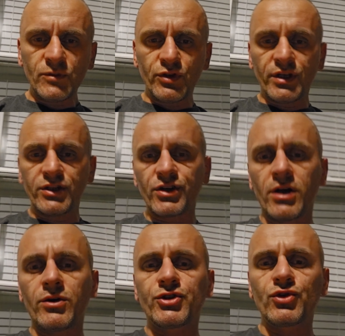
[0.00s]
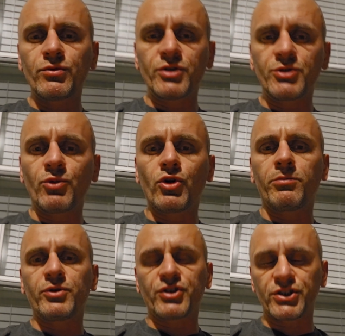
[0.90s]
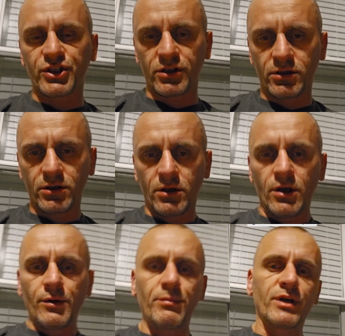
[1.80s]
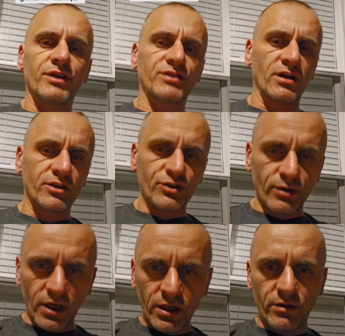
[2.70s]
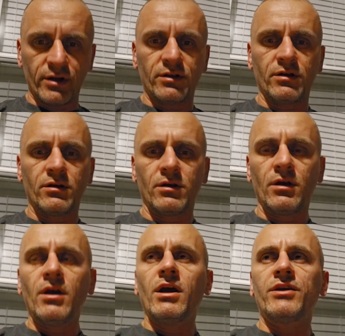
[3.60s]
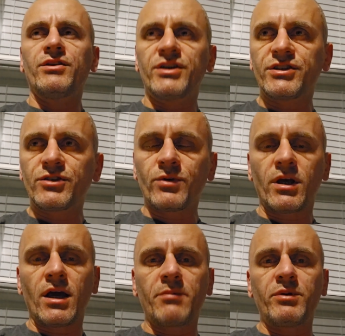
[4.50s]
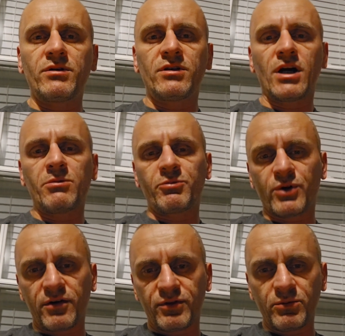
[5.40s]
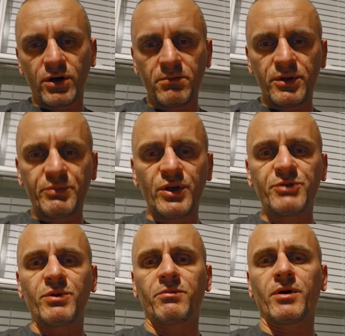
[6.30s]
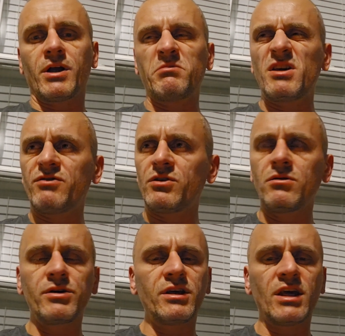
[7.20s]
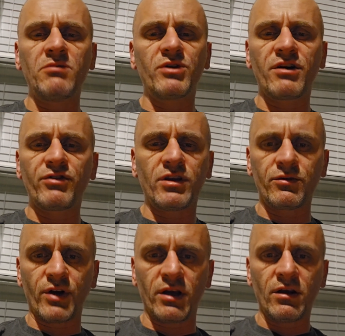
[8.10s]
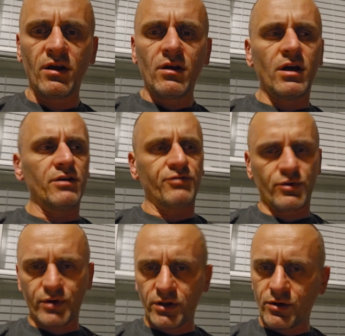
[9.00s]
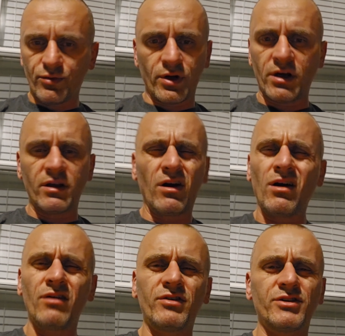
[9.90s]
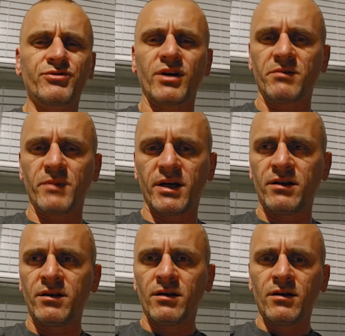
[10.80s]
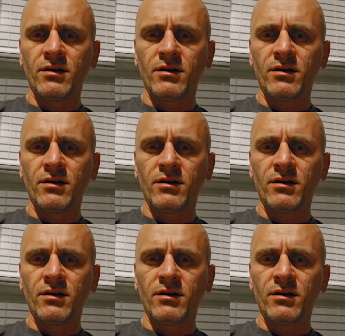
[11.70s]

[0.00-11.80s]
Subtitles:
So they try to assume this moral position because they are so ignorant. And this is what happened in the time of Prophet Muhammad, peace be upon him, even though he came with everything right. And if you read the Quran, all of it is right, man.